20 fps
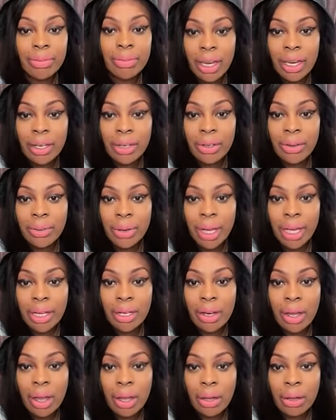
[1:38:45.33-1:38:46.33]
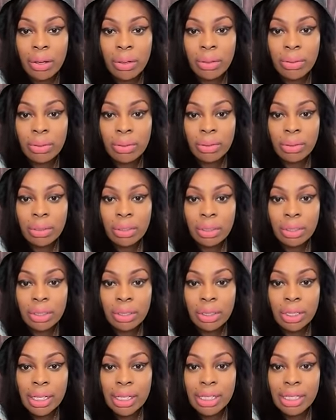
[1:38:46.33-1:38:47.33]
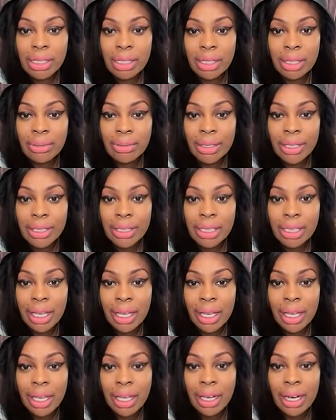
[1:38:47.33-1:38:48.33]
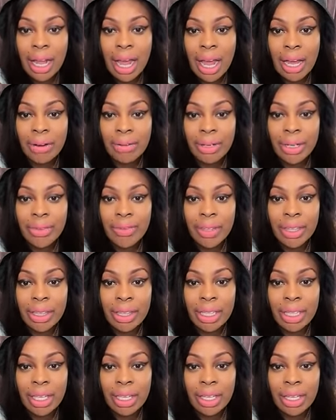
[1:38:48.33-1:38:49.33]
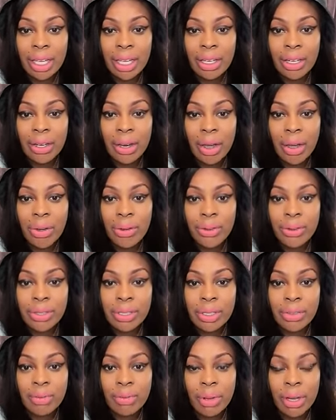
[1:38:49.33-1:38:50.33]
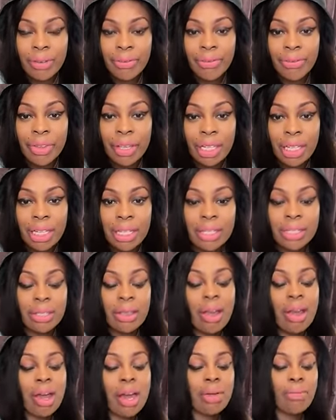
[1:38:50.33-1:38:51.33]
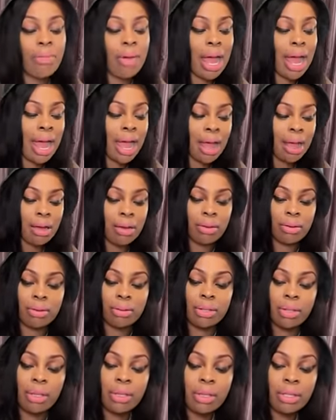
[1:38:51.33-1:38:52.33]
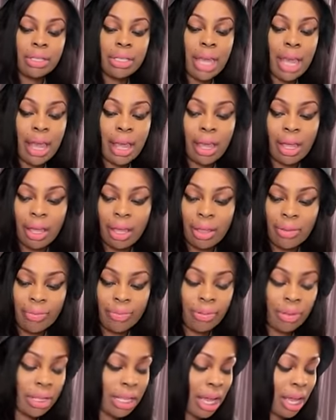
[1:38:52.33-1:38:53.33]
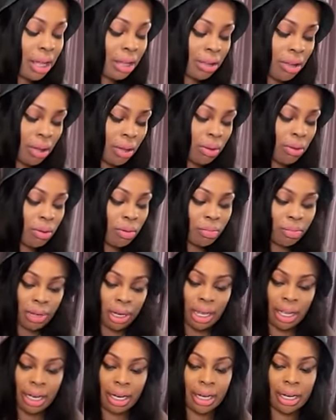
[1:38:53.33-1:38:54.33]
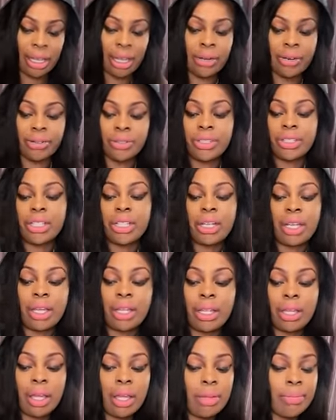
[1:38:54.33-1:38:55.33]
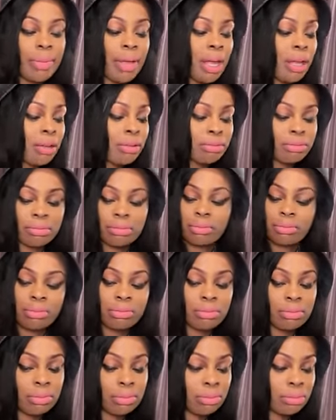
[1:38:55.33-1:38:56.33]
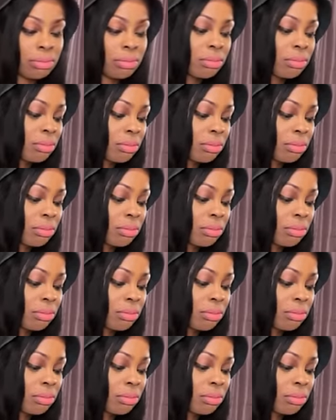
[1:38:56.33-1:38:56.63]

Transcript: You ain't know. Let's see. What he said. I don't even think he knows what feelings are. Wow. Yeah, with that cold-blooded energy that came out. Mm.